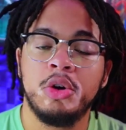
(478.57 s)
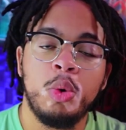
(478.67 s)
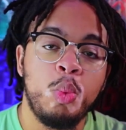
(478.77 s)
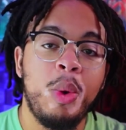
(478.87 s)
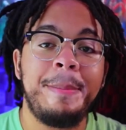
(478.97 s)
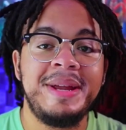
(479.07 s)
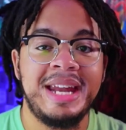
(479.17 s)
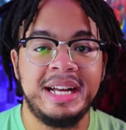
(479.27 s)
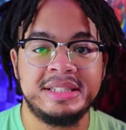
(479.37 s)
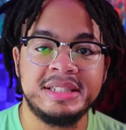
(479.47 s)

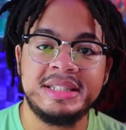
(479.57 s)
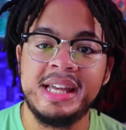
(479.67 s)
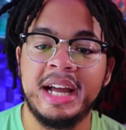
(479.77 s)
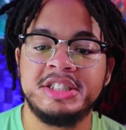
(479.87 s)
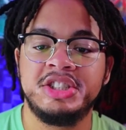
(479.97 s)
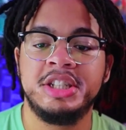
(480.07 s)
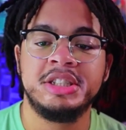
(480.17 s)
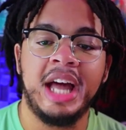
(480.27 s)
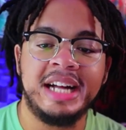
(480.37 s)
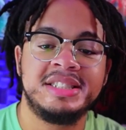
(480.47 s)
weaponizes the X gene
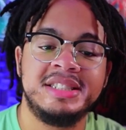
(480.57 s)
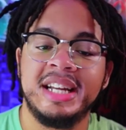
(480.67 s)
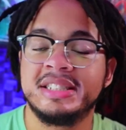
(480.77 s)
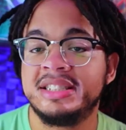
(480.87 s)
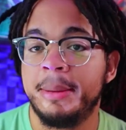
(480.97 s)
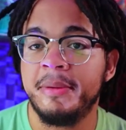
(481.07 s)
as the next step of